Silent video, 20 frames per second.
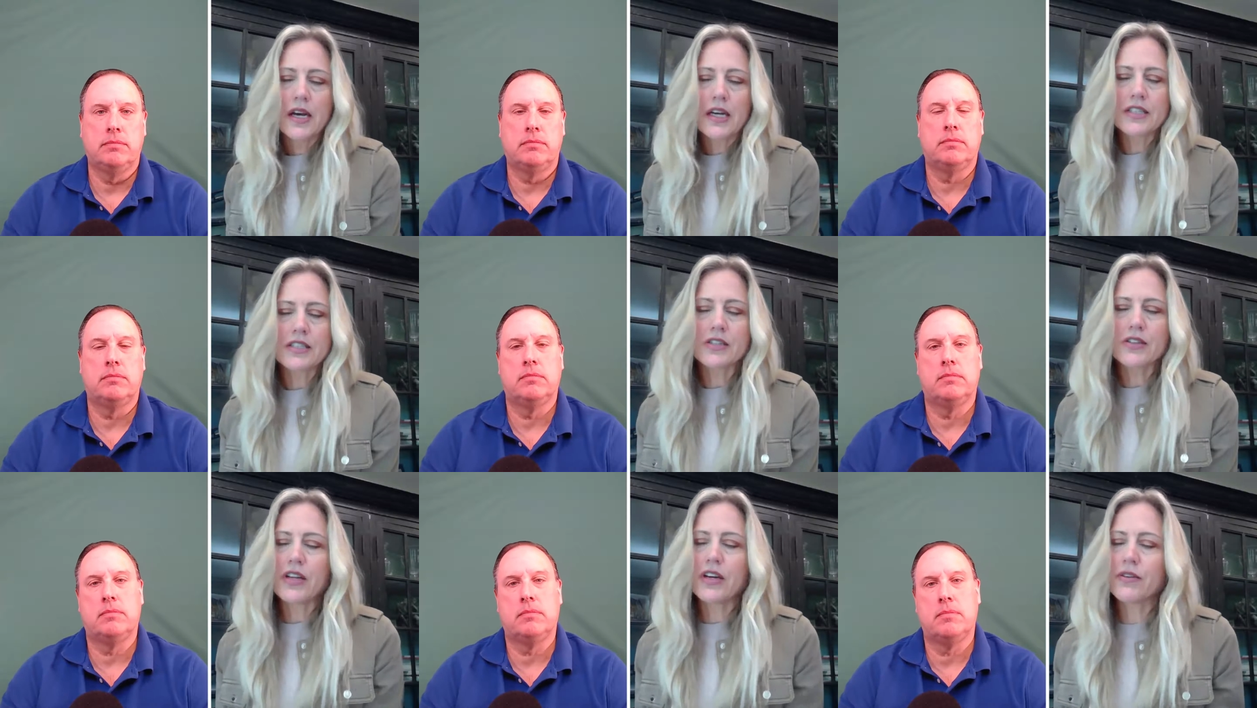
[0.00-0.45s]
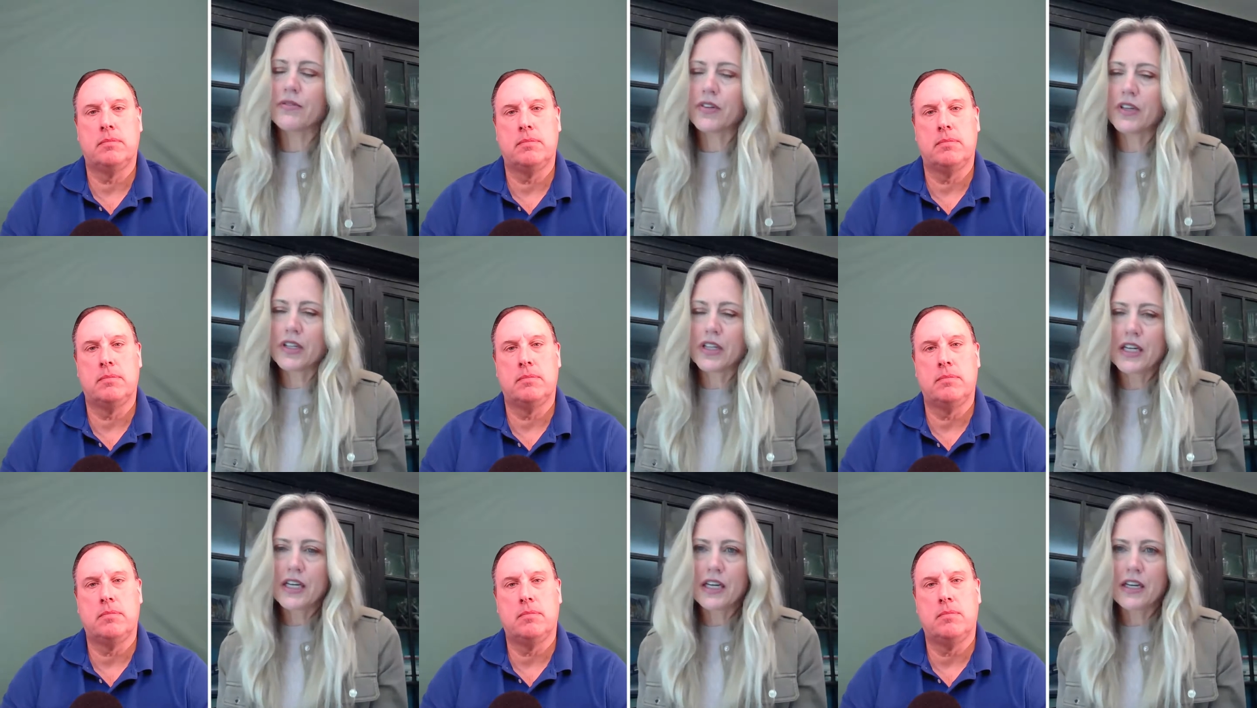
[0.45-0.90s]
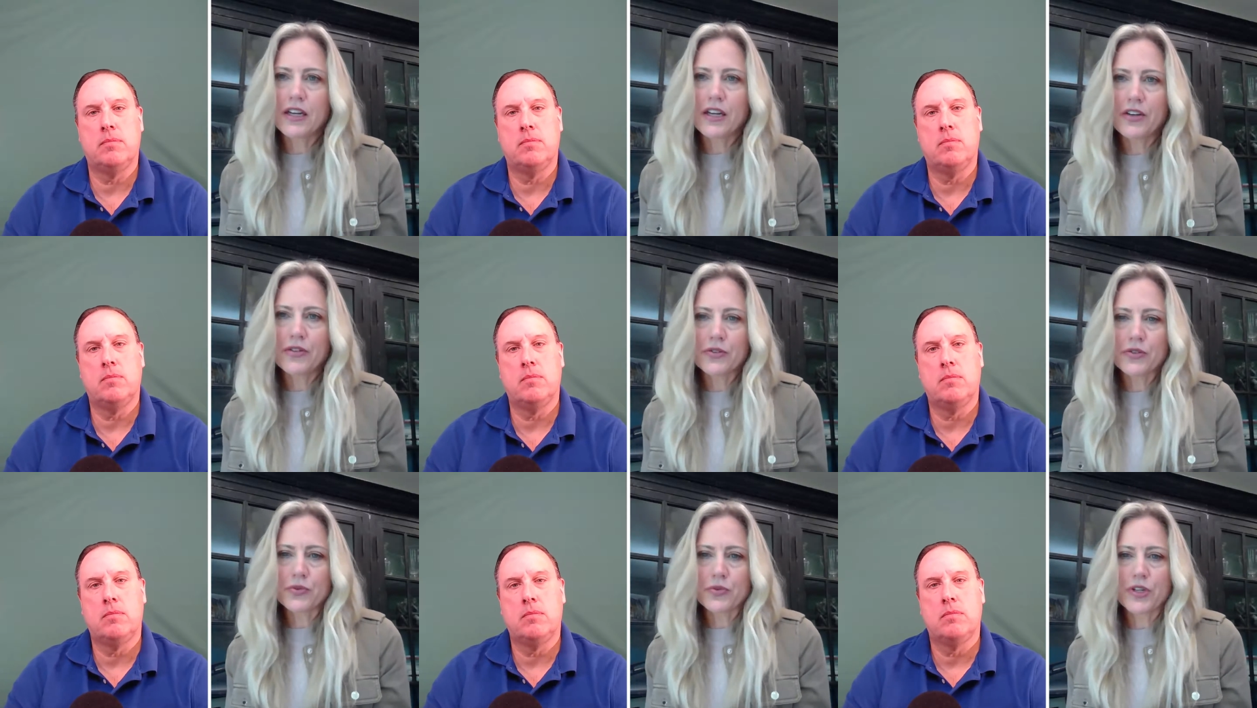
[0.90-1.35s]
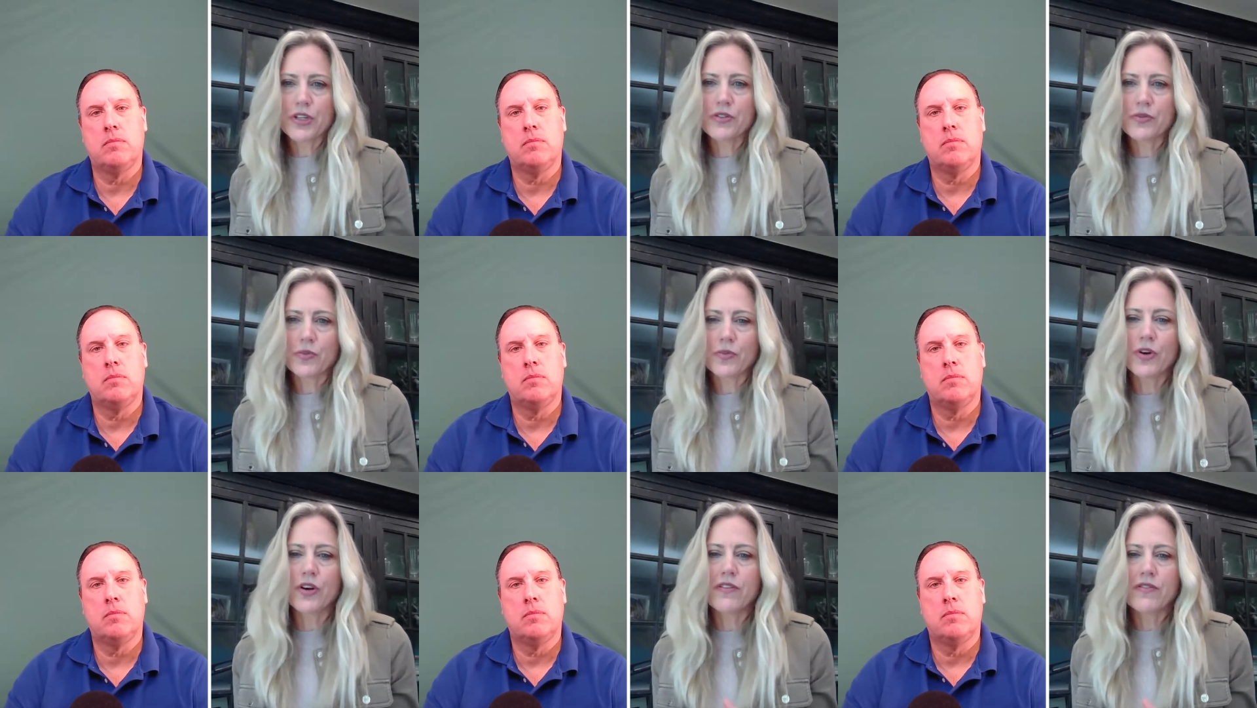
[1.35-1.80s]
Speaker 1: And so that really, you know, is,
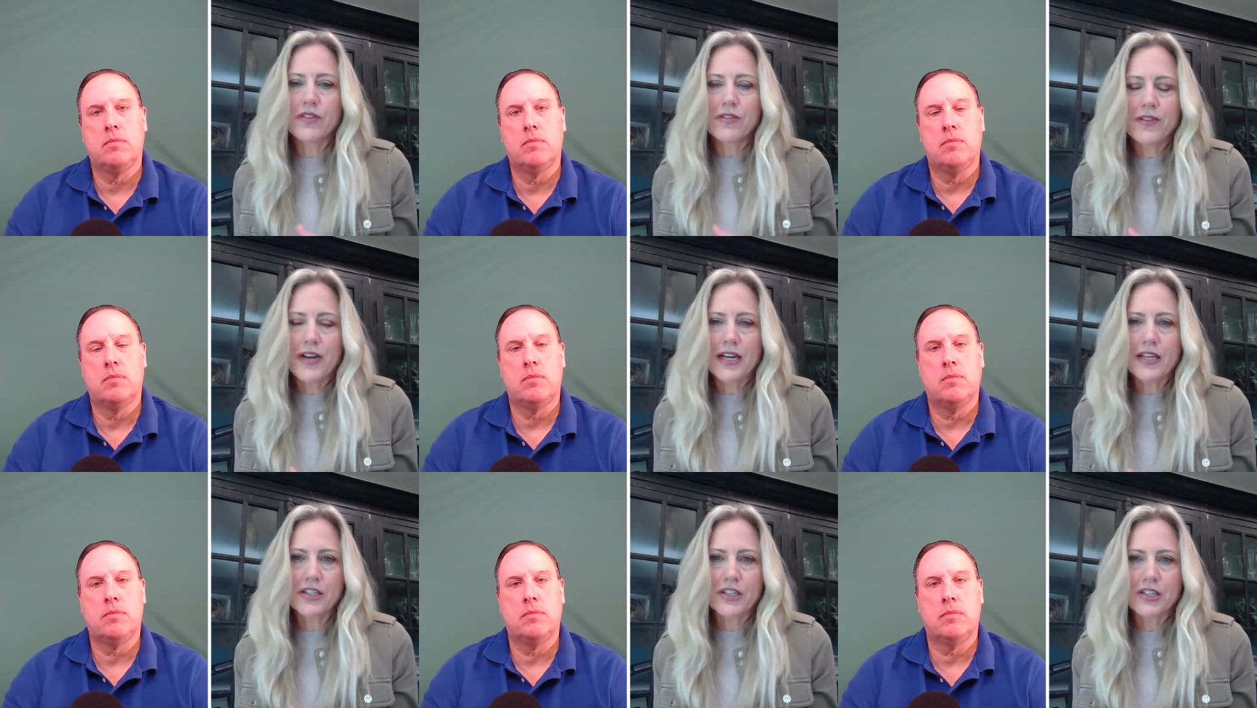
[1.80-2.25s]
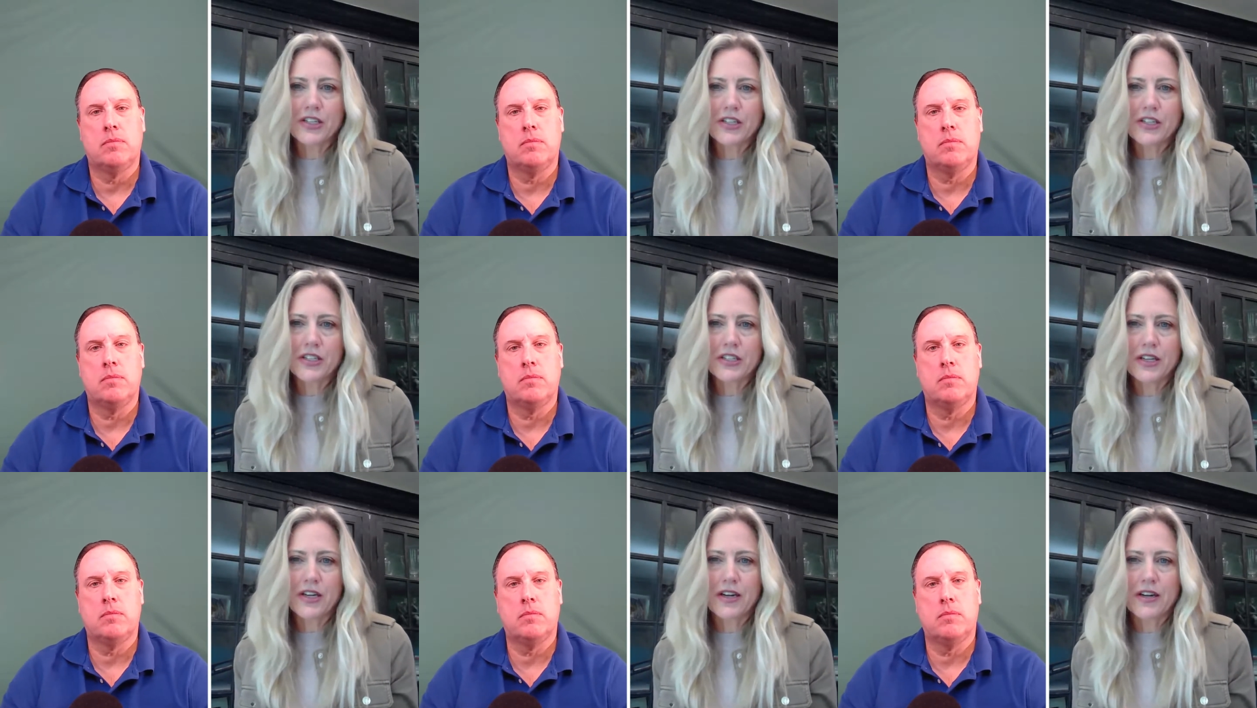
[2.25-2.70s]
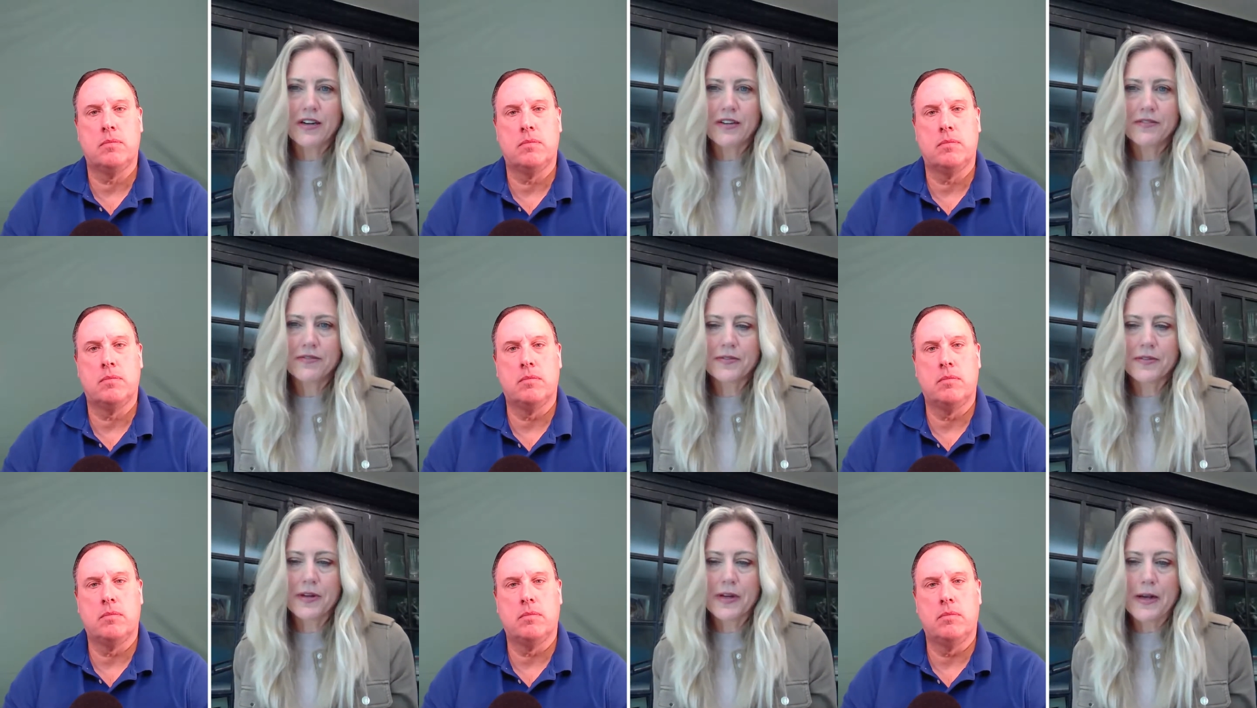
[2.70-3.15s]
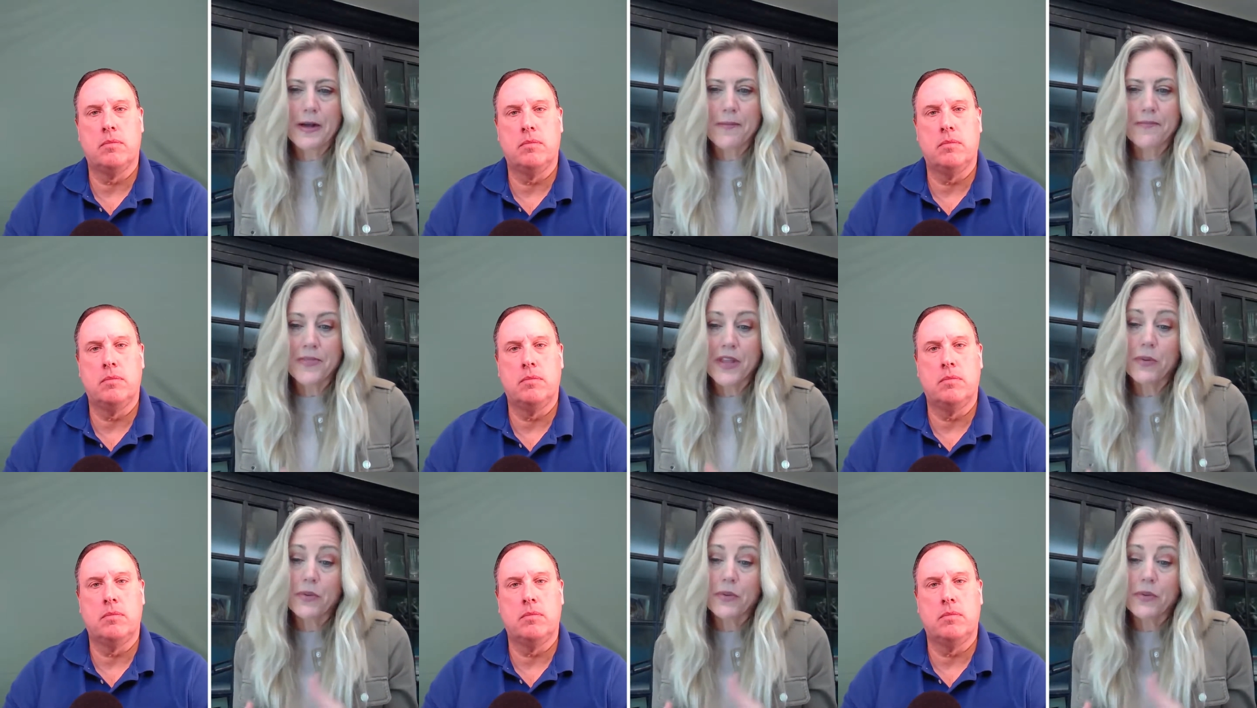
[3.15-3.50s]
is one of the factors of um,